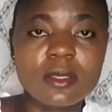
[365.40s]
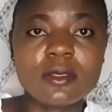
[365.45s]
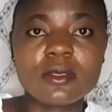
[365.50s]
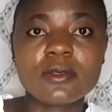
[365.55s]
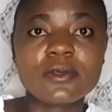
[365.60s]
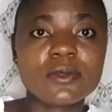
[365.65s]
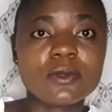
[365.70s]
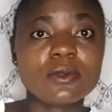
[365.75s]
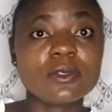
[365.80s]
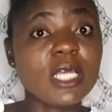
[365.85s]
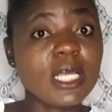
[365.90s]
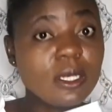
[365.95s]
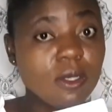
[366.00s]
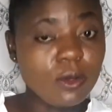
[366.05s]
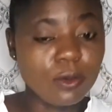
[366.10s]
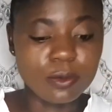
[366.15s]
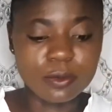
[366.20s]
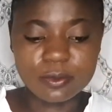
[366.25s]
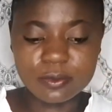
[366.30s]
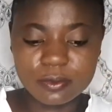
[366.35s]
So they
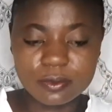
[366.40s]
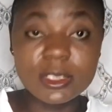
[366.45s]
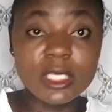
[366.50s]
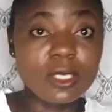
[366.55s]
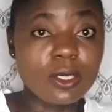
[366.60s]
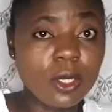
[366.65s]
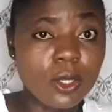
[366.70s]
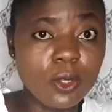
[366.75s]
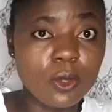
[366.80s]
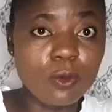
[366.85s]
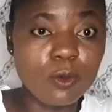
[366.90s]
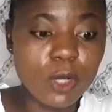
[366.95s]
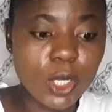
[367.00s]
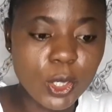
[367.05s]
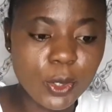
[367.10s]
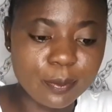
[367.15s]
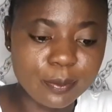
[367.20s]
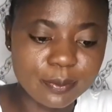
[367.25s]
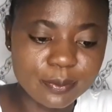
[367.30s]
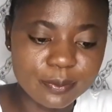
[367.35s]
know you will
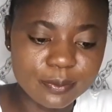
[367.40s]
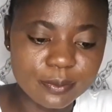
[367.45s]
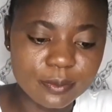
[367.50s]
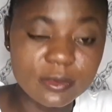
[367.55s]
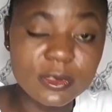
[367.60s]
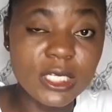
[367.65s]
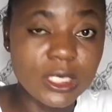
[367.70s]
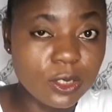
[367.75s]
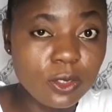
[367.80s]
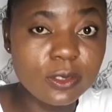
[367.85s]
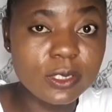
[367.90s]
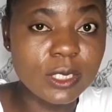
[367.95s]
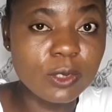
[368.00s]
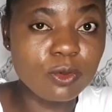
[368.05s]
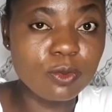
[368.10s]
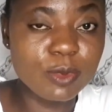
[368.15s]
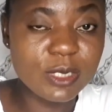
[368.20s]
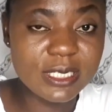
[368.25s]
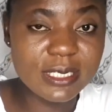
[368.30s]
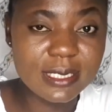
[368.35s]
come. They know there
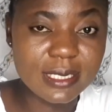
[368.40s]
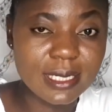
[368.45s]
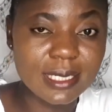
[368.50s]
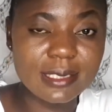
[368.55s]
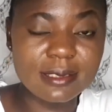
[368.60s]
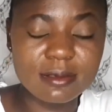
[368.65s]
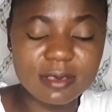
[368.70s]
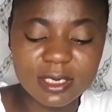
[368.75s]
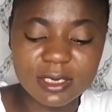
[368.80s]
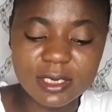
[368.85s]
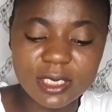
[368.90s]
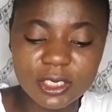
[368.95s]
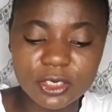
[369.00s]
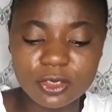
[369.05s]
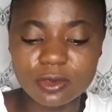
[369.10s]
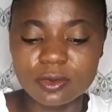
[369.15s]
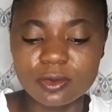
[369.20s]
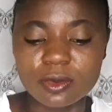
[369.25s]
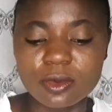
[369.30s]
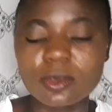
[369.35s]
will be declined
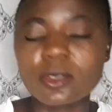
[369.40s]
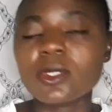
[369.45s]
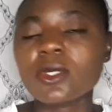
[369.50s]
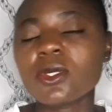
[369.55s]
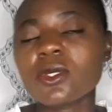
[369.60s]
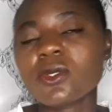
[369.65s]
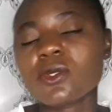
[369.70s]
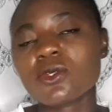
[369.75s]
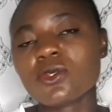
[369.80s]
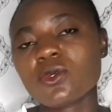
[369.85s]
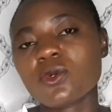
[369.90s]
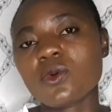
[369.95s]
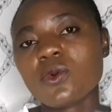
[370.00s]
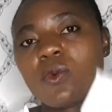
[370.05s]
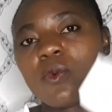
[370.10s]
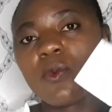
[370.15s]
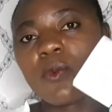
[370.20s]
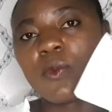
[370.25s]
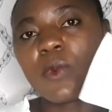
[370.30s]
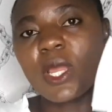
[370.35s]
transaction. So
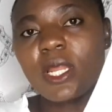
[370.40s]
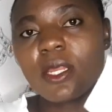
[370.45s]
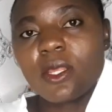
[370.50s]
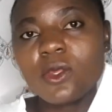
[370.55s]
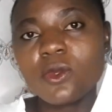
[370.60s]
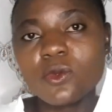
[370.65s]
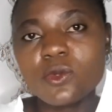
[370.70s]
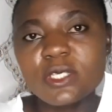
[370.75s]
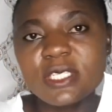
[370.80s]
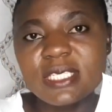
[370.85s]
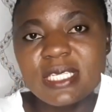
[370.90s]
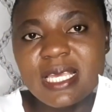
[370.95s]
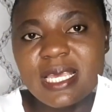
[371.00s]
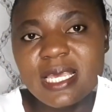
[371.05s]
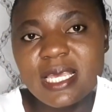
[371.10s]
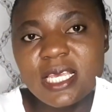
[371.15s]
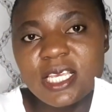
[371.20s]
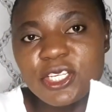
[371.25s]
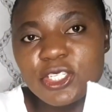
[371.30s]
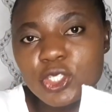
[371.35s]
when you
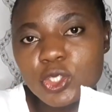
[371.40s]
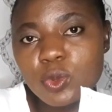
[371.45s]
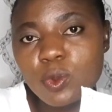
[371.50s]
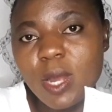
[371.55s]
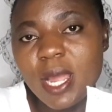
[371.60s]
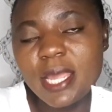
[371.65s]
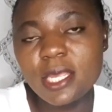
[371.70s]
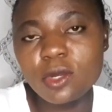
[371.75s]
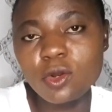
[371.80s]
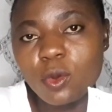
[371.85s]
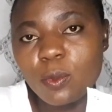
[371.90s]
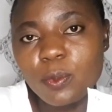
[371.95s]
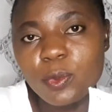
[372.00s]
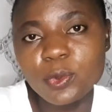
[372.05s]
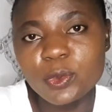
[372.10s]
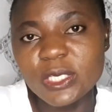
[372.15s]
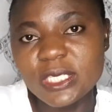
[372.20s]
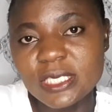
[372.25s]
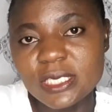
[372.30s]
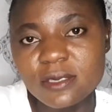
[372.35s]
see issuer
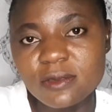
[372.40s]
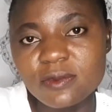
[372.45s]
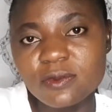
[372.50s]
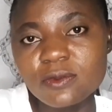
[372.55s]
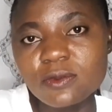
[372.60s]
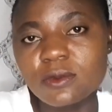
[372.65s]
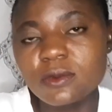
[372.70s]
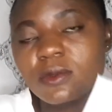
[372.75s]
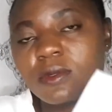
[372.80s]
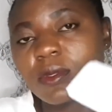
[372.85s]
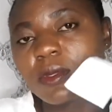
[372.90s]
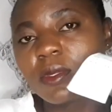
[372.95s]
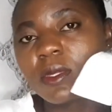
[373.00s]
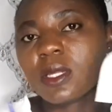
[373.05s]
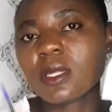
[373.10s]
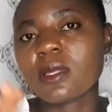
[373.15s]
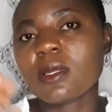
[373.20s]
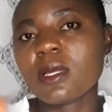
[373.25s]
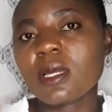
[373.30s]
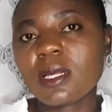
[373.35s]
inoperative,
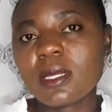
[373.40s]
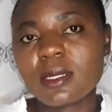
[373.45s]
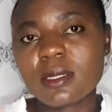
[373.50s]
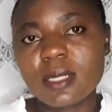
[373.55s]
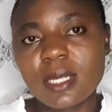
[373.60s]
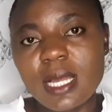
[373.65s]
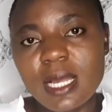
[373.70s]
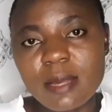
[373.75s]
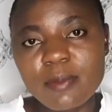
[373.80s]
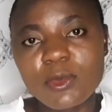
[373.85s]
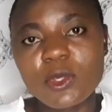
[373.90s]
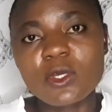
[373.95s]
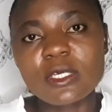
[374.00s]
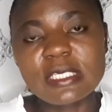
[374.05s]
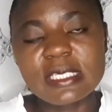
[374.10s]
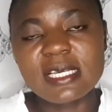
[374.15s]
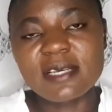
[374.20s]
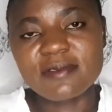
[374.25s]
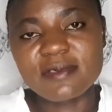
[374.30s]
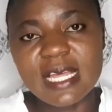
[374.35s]
calm
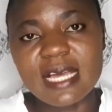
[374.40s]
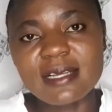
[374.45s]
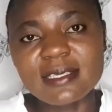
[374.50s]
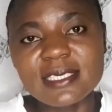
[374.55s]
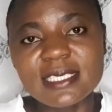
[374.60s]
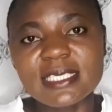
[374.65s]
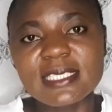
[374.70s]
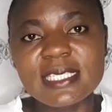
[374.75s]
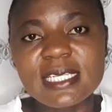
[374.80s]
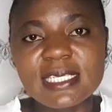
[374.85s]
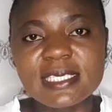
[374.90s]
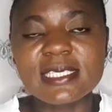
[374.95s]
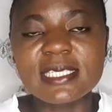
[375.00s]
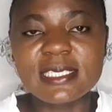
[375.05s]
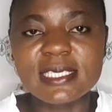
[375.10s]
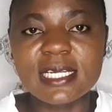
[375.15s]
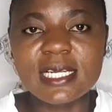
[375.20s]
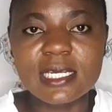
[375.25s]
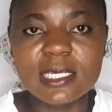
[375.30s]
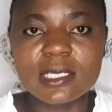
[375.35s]
yourself down,
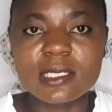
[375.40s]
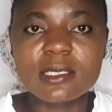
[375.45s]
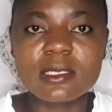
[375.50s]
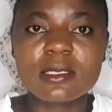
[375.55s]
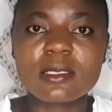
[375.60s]
jejely.